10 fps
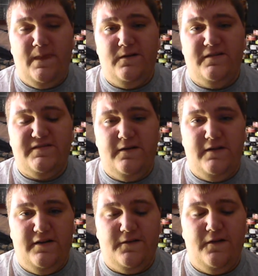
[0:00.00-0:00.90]
also
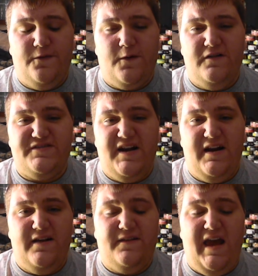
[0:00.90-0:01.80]
going to throw a shout
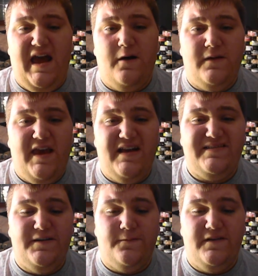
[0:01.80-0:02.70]
out to
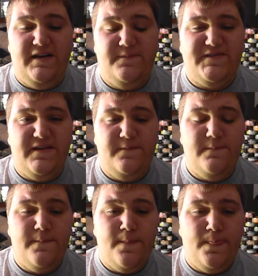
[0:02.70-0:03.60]
Outcasted Redemption.
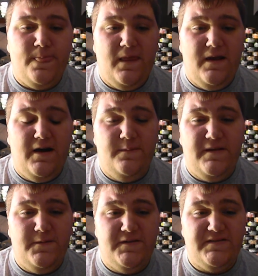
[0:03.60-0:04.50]

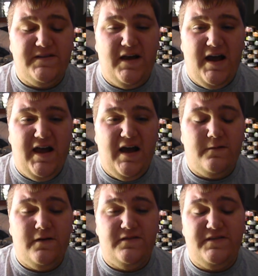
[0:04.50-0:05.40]
He was
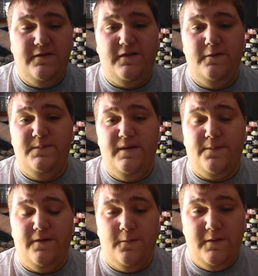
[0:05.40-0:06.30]
Outlaw's YouTube
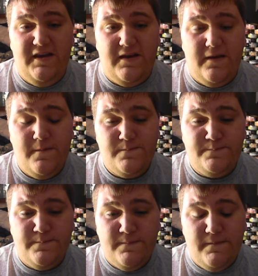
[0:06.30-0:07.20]
Dipper of the Week,
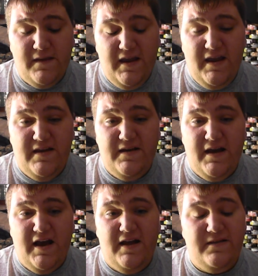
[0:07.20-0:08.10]
and
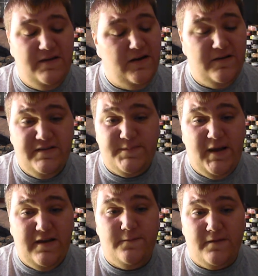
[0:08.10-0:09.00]
he's
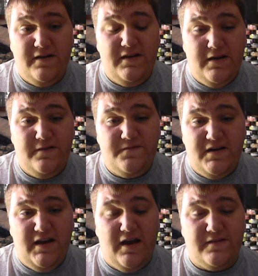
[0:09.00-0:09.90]
making really good
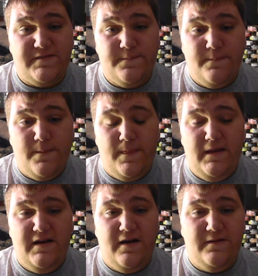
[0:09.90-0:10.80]
videos.
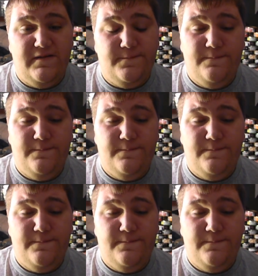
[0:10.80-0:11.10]
He